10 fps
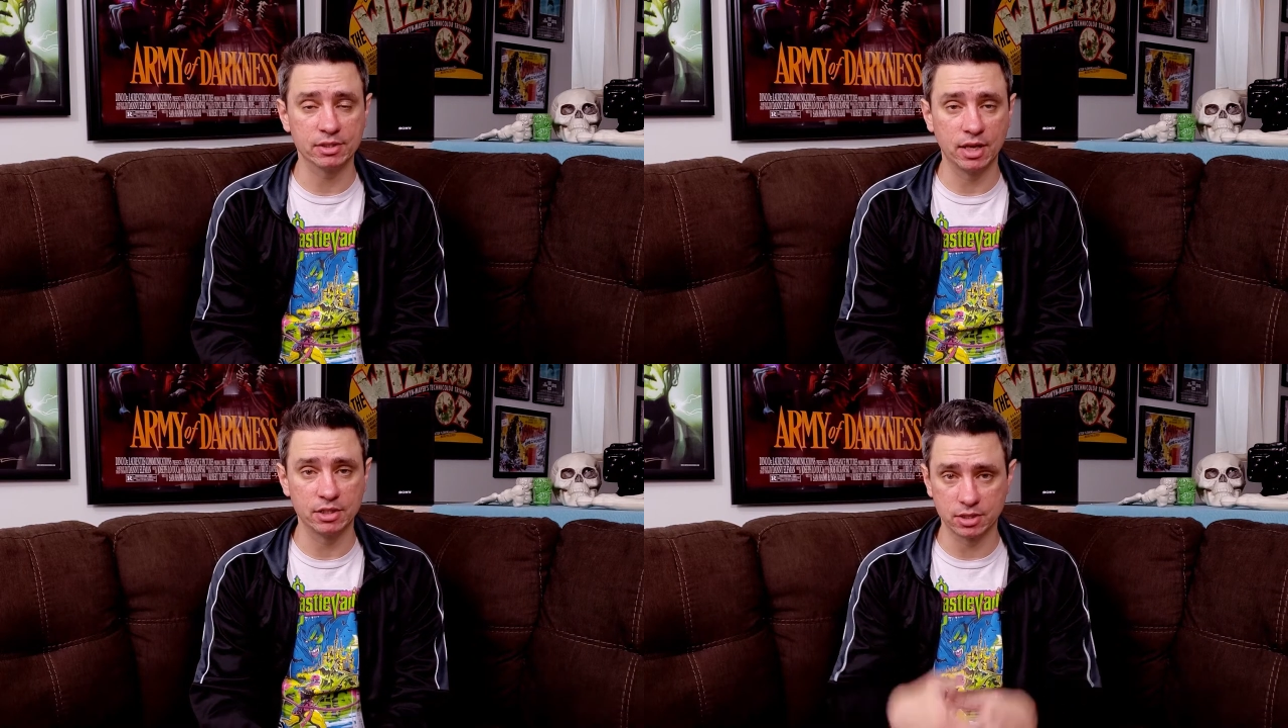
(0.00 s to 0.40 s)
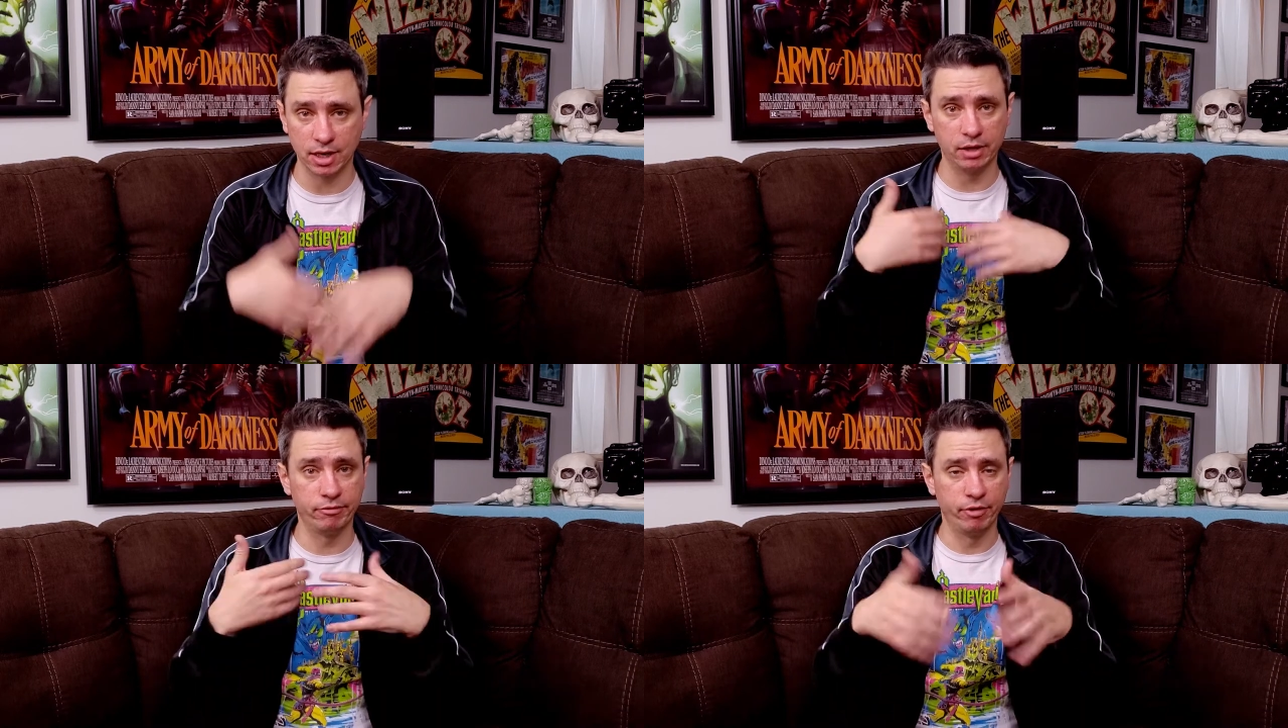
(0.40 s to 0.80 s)
They just
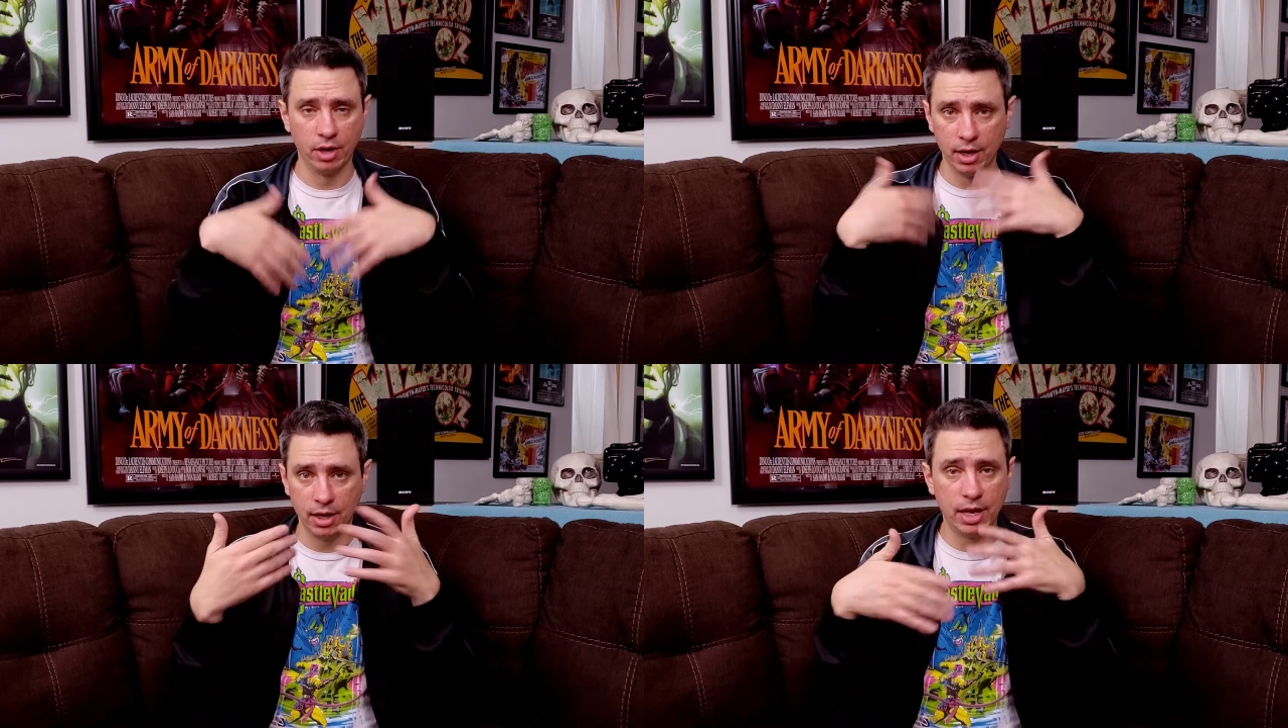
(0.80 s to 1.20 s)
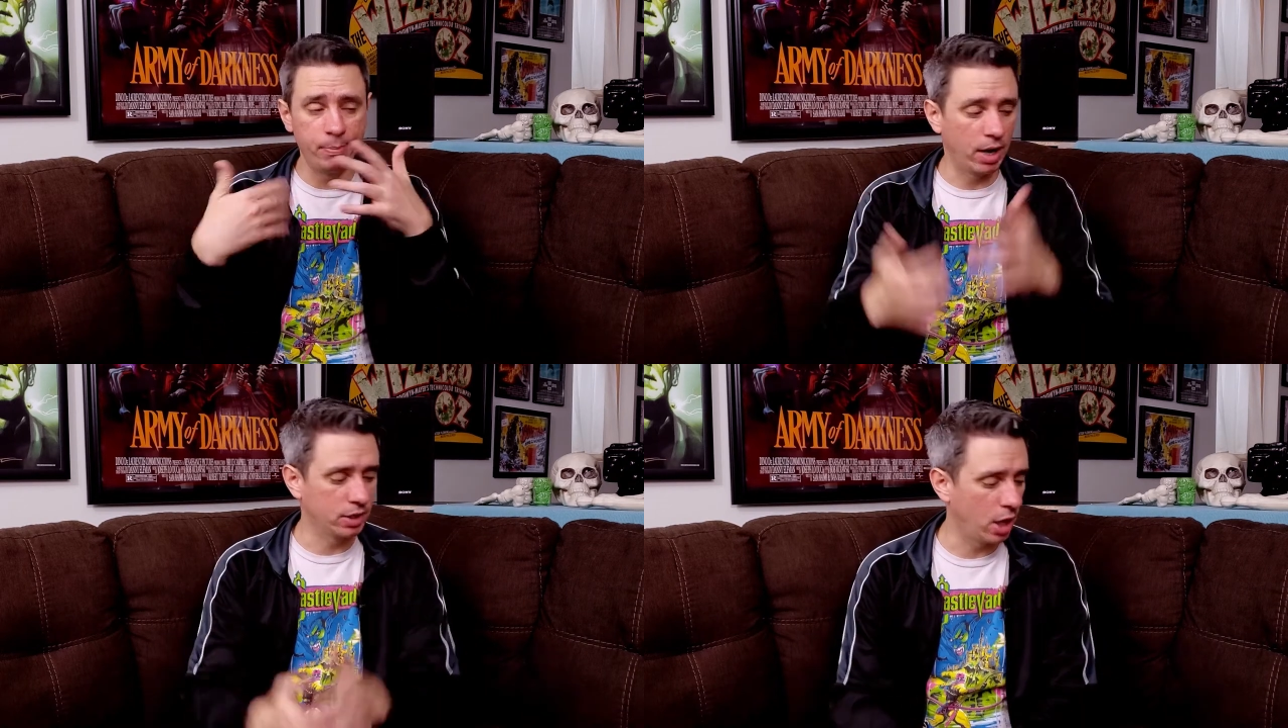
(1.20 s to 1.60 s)
kind of
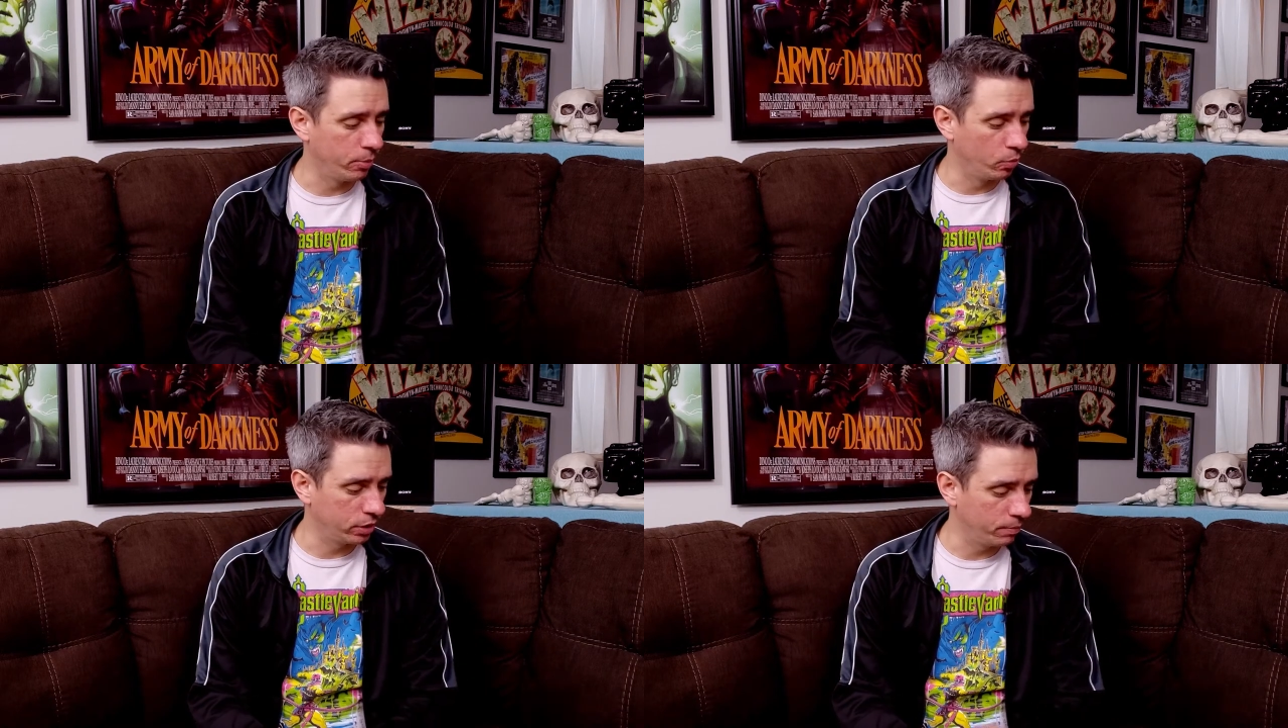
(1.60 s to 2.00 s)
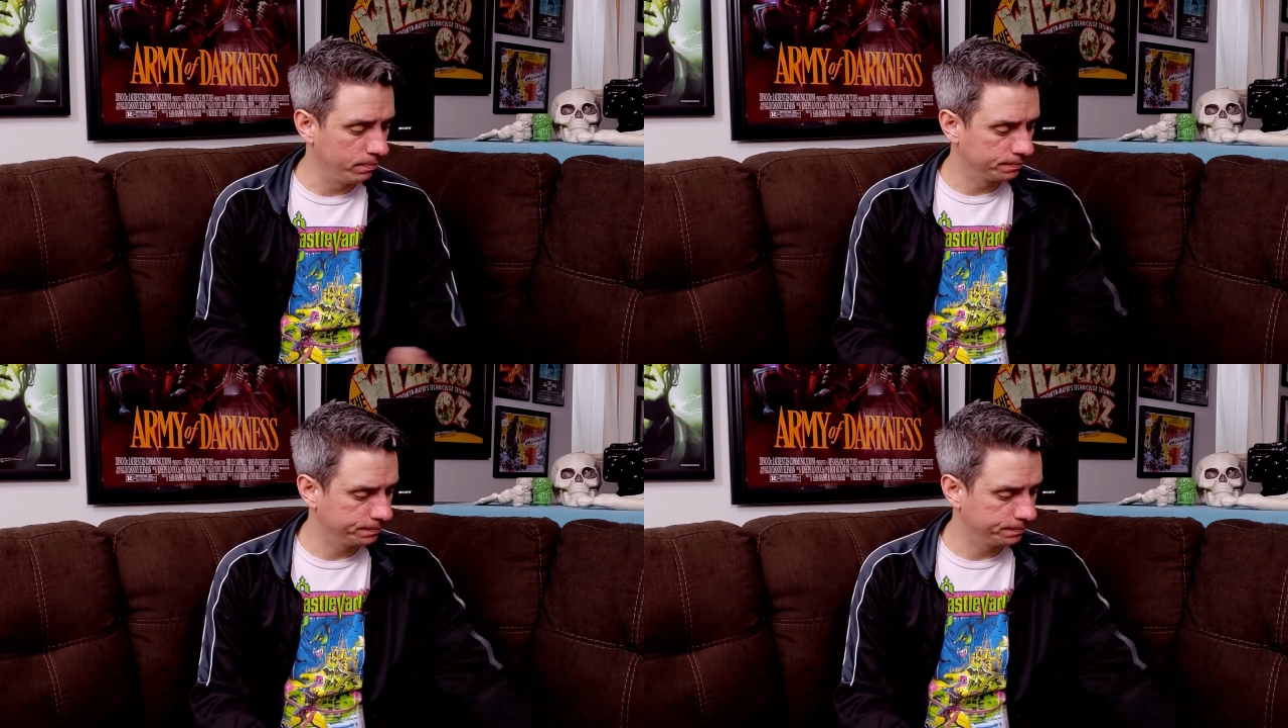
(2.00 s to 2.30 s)
keep on coming with them.